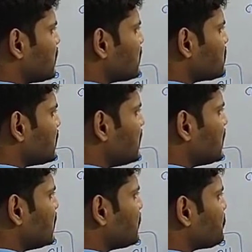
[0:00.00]
just
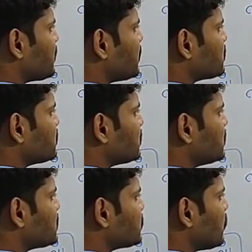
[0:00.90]
En difference.
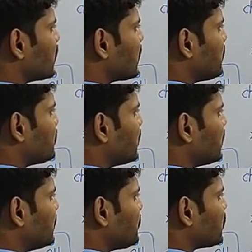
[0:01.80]
This is what?
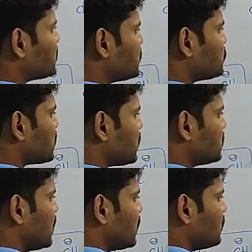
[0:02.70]
Completely positive
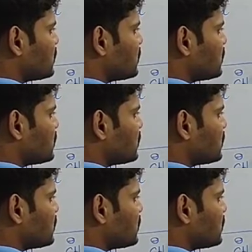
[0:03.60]
charge.